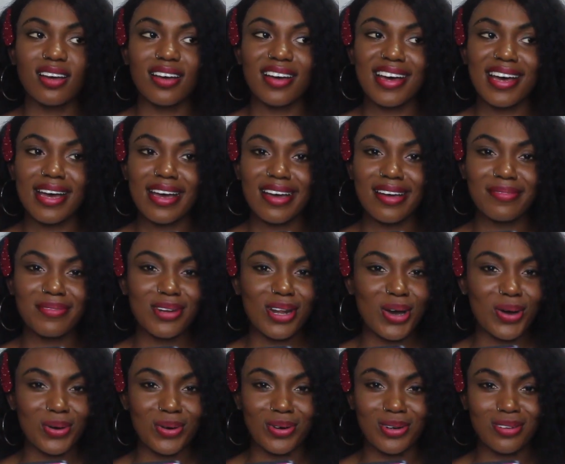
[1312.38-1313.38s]

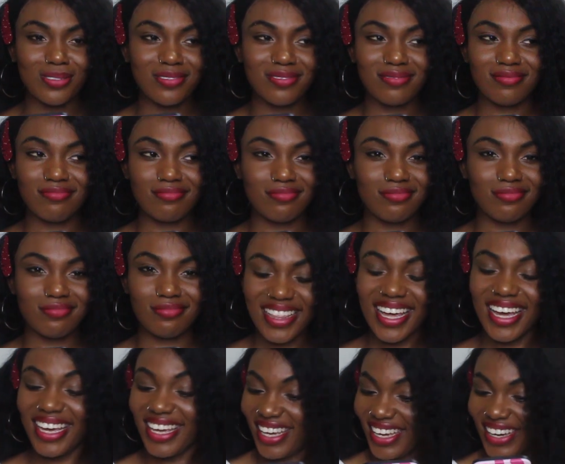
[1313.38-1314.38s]
No.
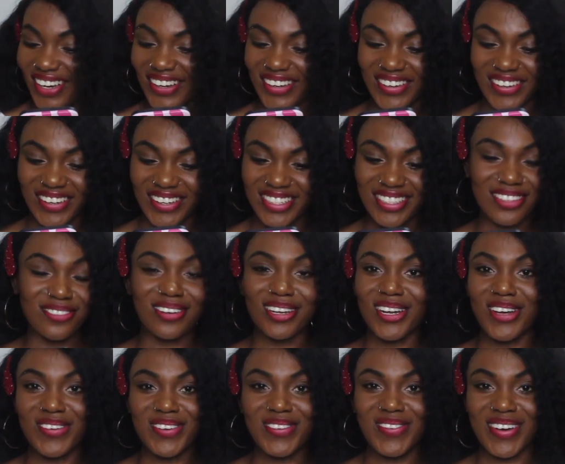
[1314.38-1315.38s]
Thank you also for
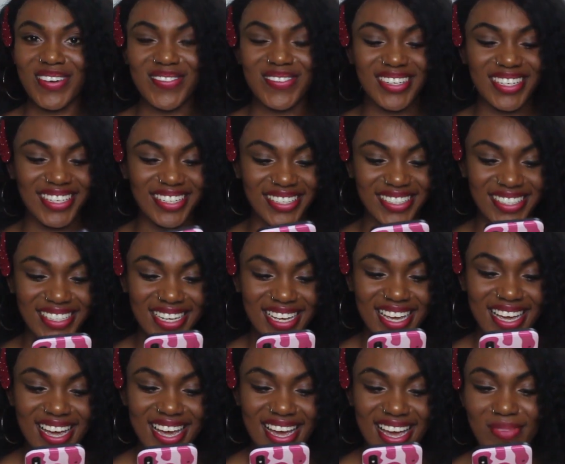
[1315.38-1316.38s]
loving my videos.
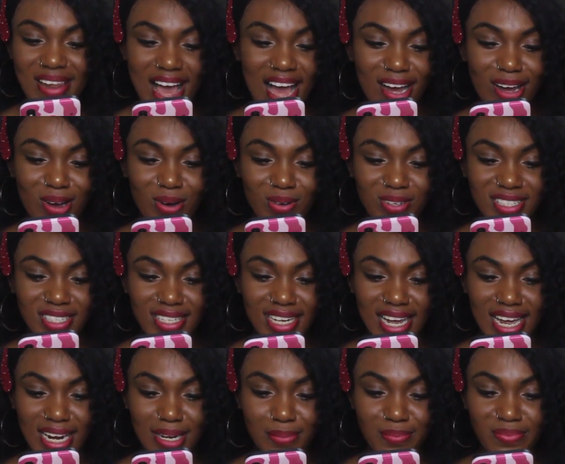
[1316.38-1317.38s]
Black Gold
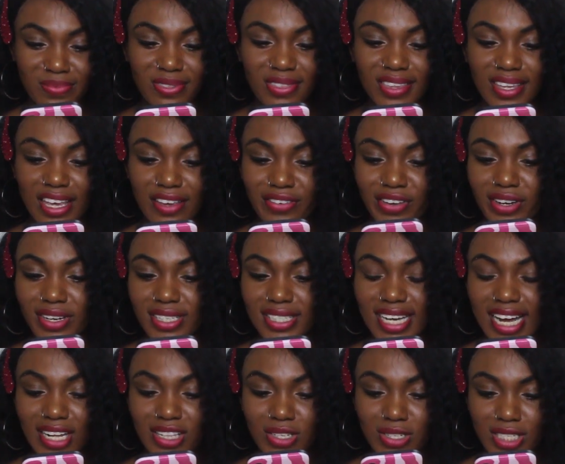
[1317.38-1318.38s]
said, if you
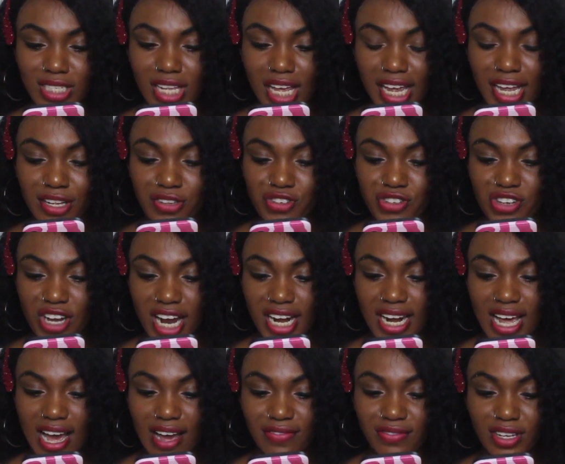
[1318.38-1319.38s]
decide to stay in
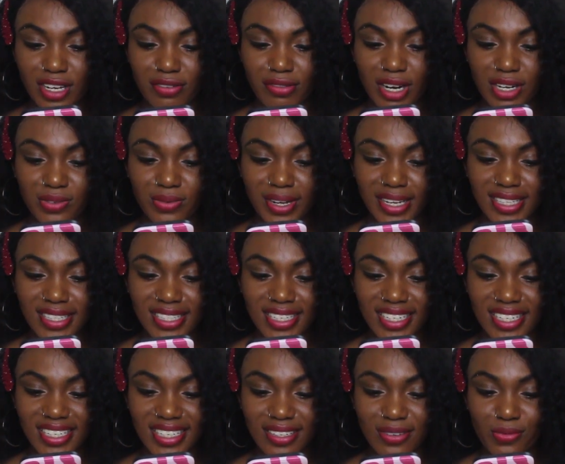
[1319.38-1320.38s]
China after
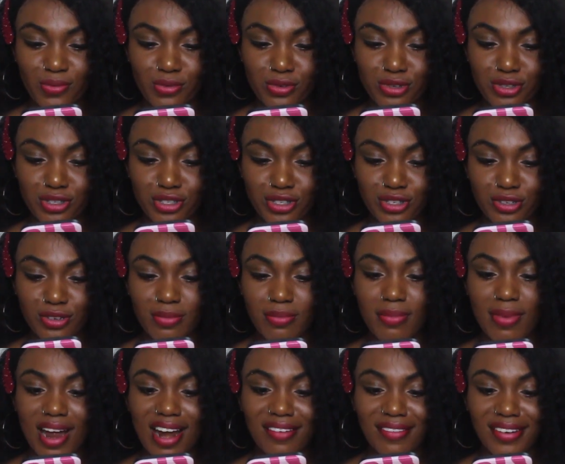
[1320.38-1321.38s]
graduating, would you
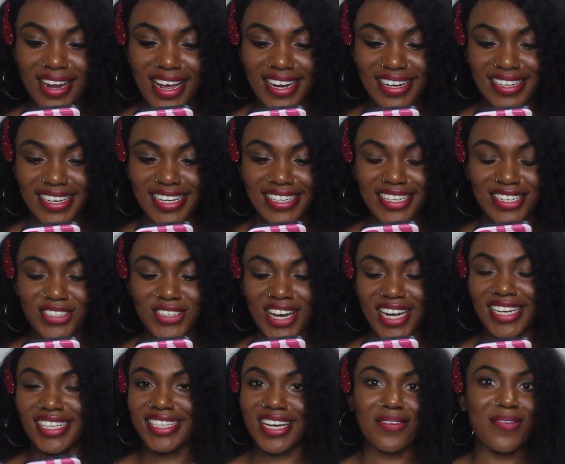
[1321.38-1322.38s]
marry and date a
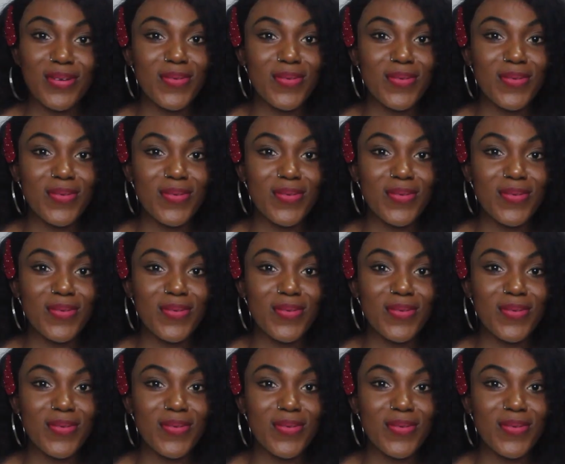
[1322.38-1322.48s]
Chinese girl?